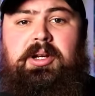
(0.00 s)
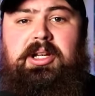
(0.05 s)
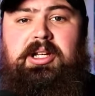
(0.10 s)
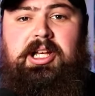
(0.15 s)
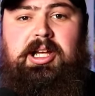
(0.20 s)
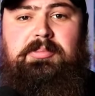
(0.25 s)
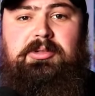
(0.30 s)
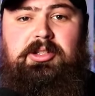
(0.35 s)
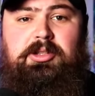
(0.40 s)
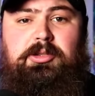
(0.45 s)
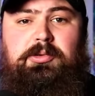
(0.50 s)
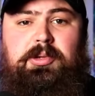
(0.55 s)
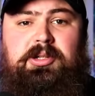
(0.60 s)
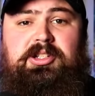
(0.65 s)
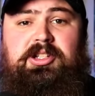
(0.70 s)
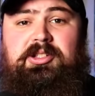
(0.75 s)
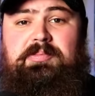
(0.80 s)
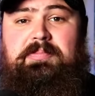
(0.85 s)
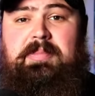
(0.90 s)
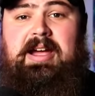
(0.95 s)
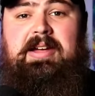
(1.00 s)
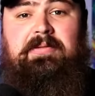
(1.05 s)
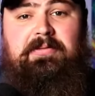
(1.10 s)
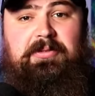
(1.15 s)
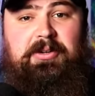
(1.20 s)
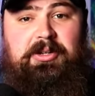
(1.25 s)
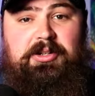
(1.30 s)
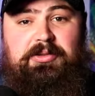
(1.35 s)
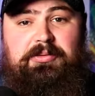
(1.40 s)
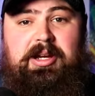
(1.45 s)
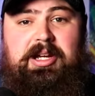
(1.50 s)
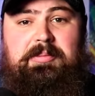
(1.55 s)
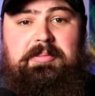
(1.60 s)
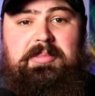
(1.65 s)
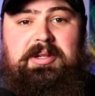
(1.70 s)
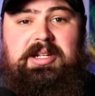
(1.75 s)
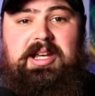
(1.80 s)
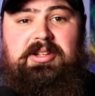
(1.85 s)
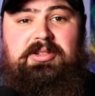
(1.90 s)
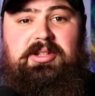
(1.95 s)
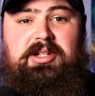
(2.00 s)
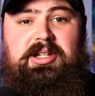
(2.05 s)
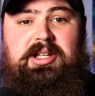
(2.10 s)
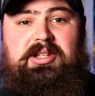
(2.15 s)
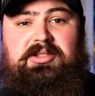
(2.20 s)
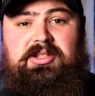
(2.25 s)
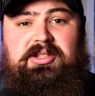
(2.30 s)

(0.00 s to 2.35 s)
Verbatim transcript: comes to switches, my first recommendation is the